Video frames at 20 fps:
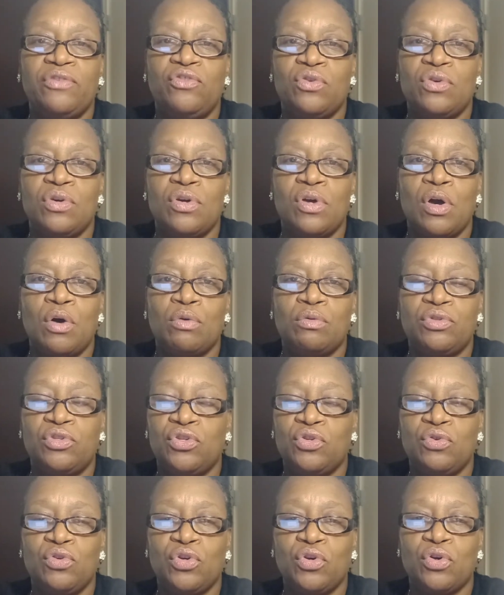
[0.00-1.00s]
You can go
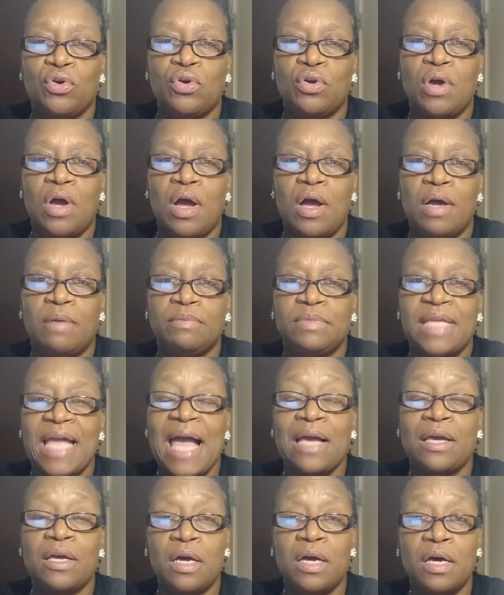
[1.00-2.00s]
to your
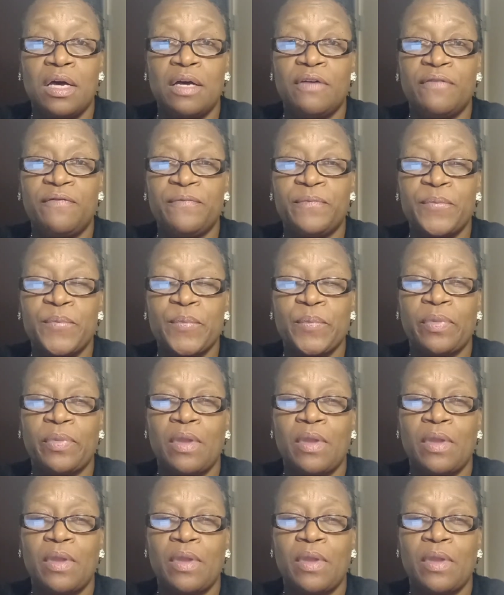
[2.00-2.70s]
.gov